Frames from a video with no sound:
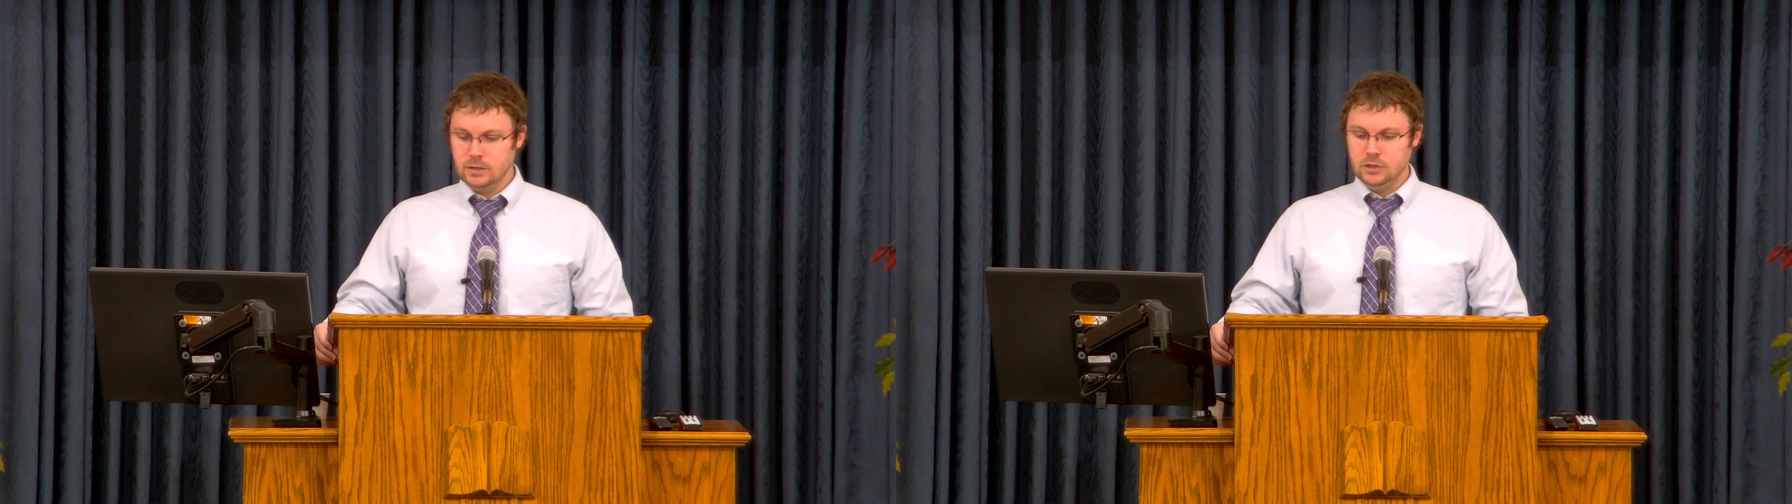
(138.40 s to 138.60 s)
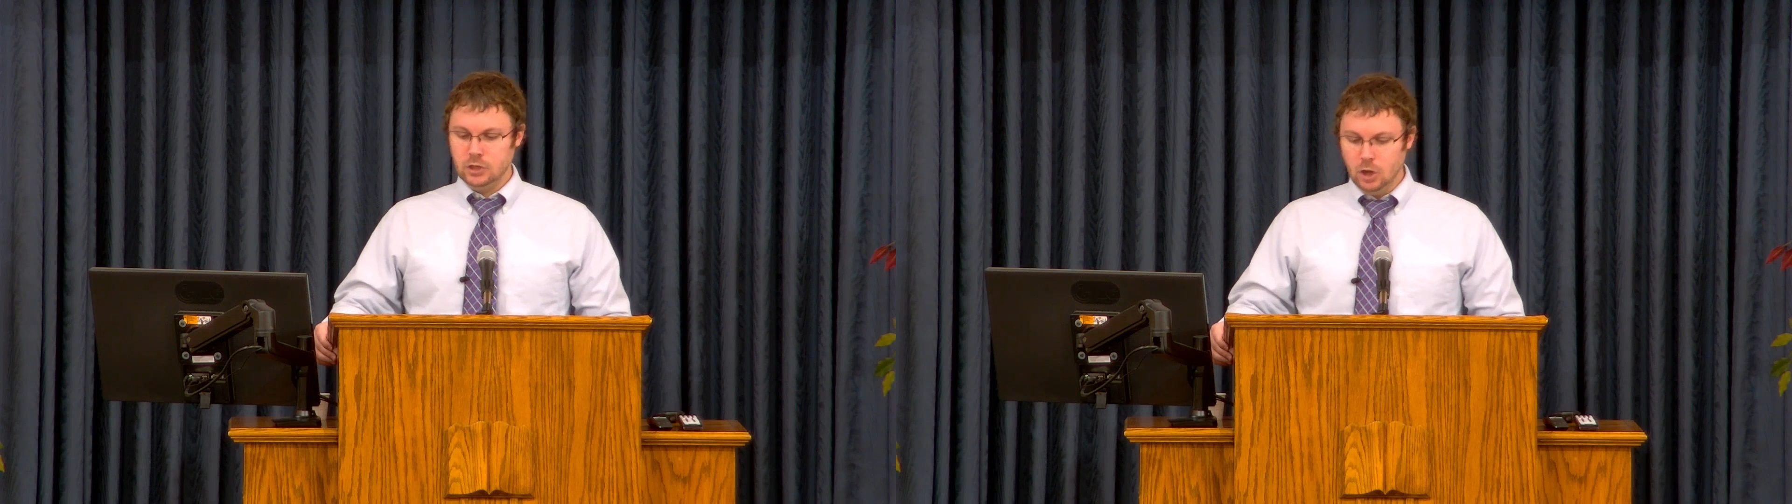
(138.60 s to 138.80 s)

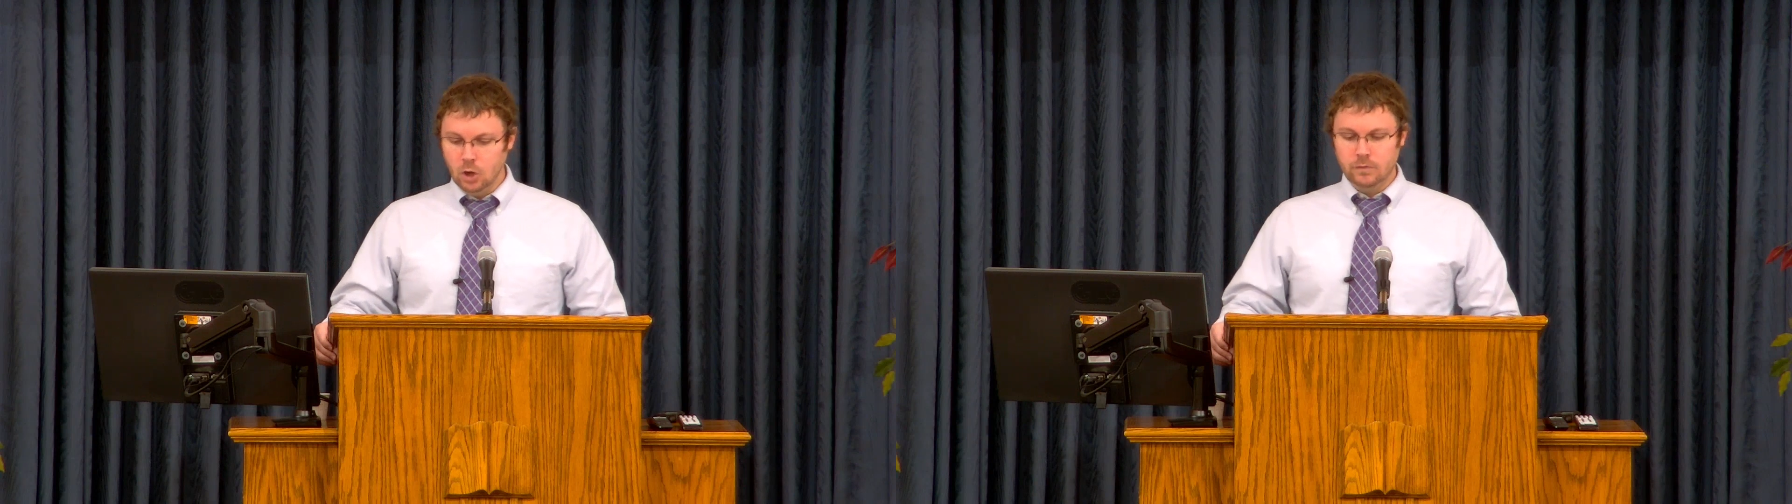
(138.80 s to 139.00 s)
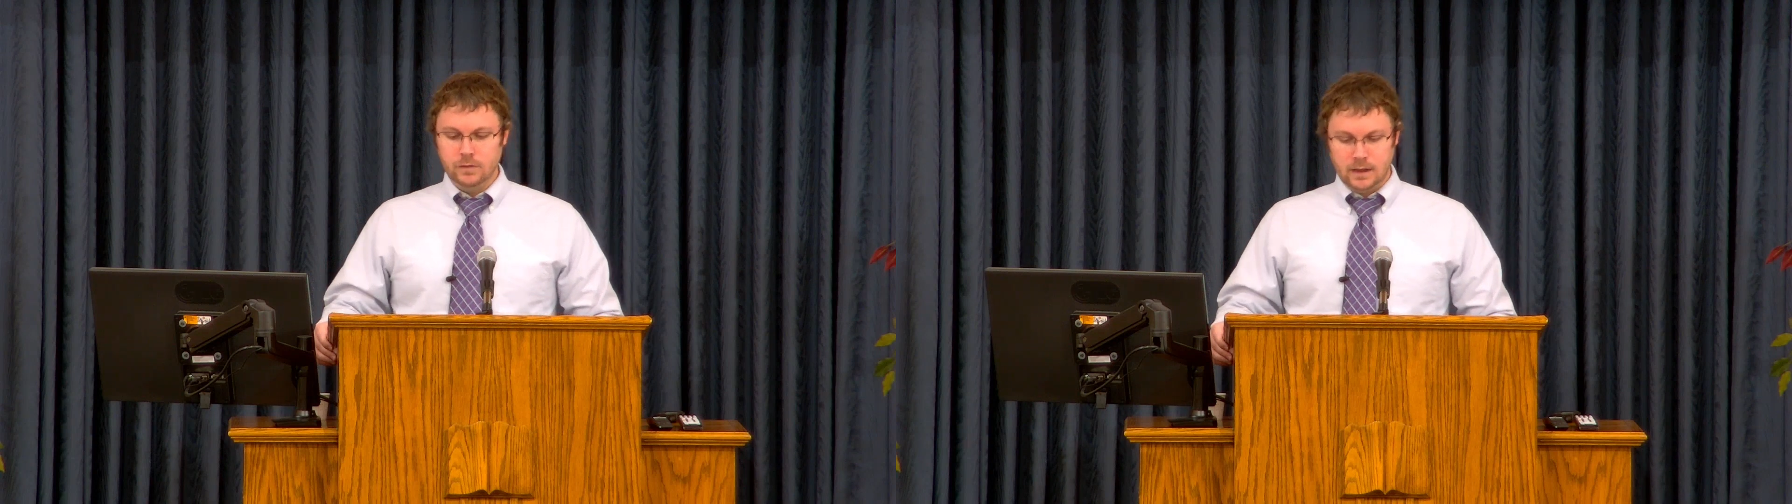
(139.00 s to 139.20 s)

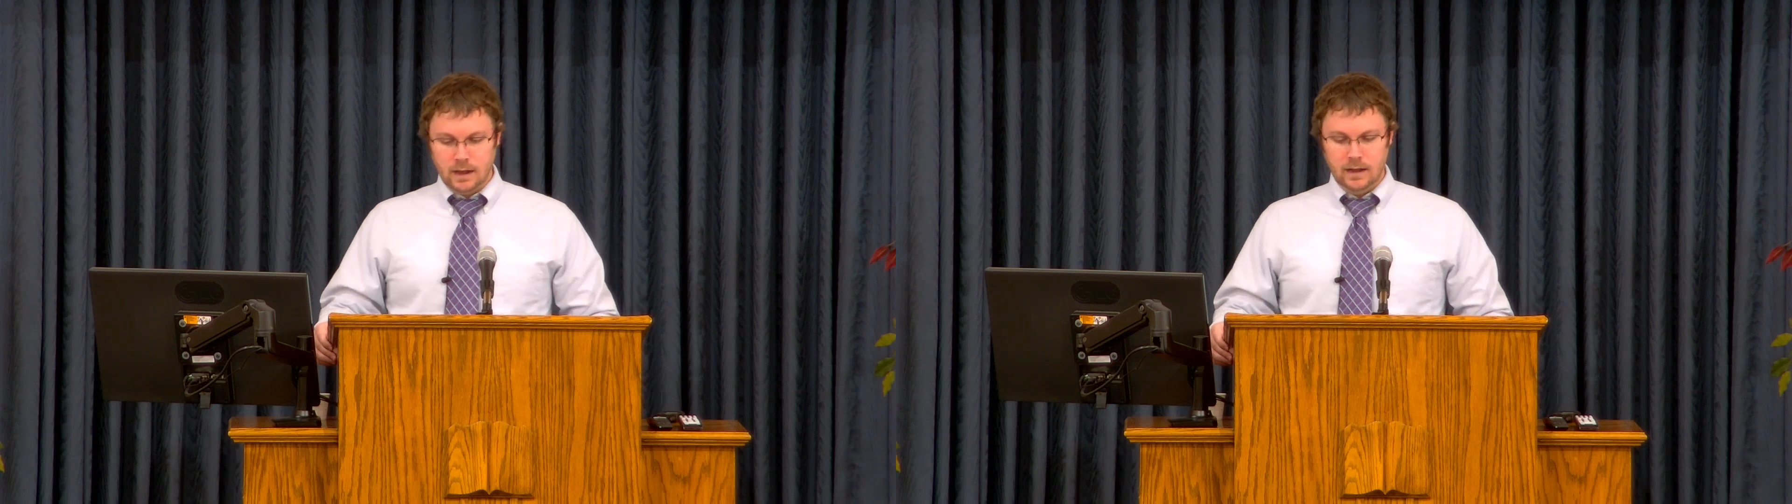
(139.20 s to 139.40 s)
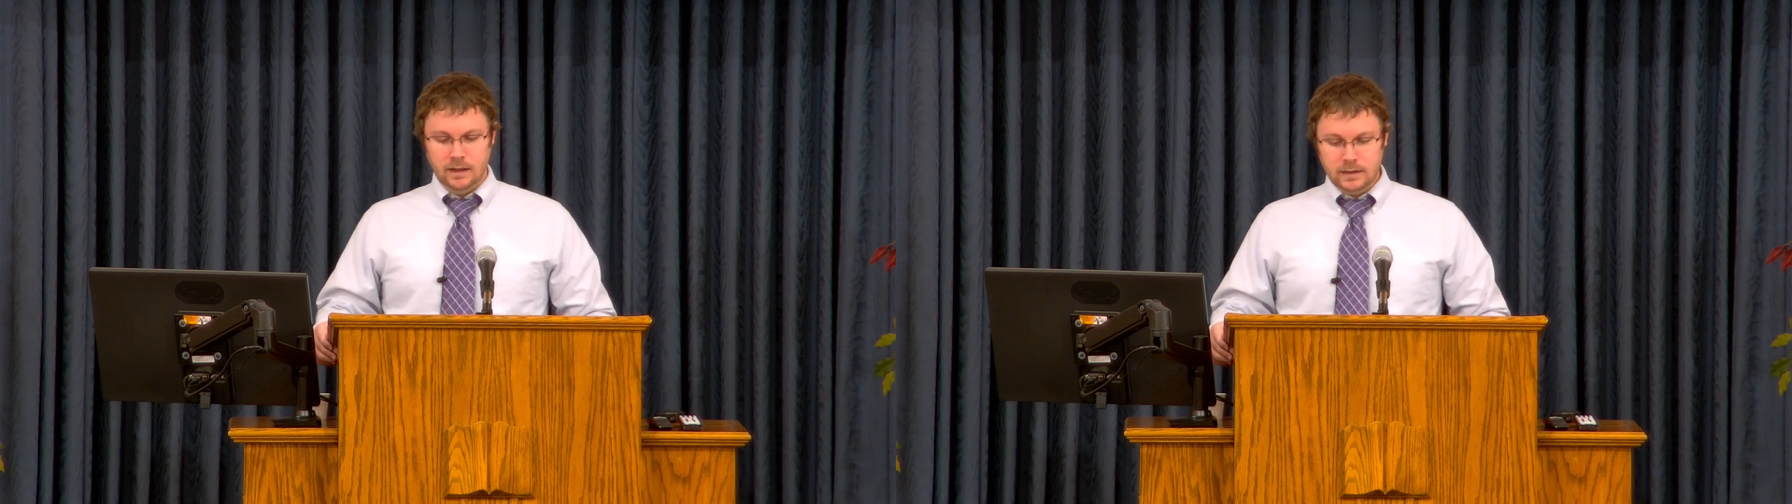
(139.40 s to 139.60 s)
Jehovah
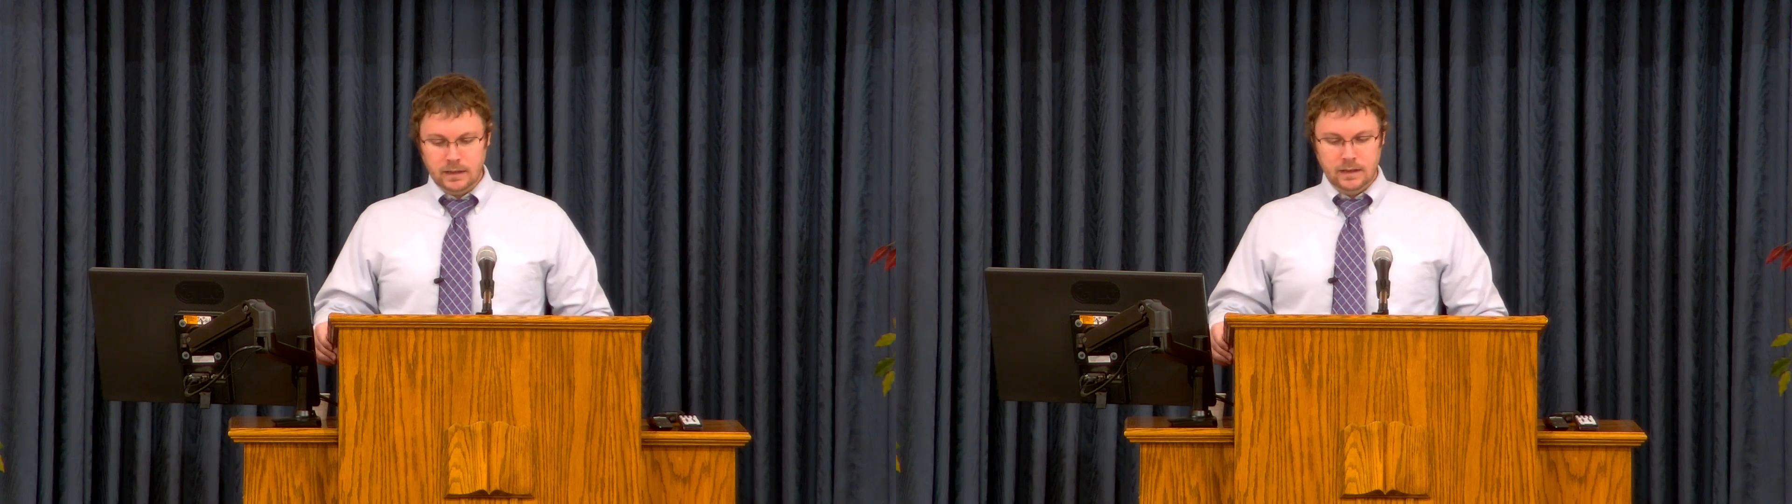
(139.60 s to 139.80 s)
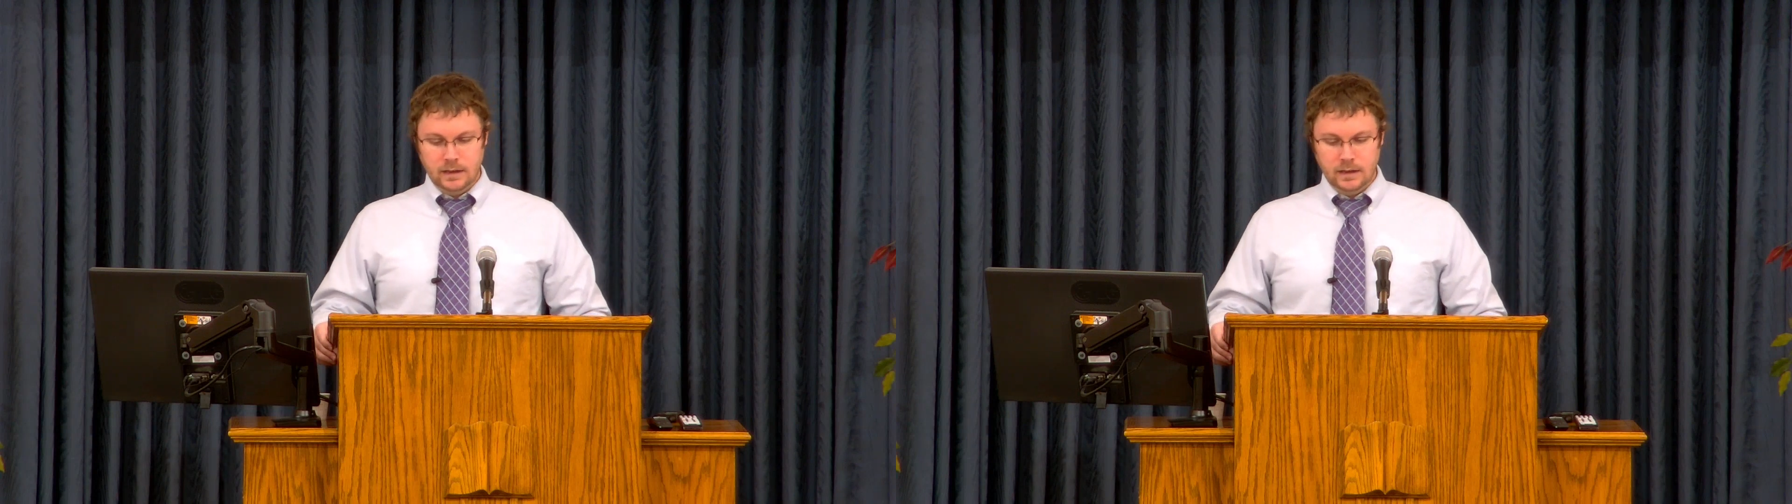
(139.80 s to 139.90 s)
God and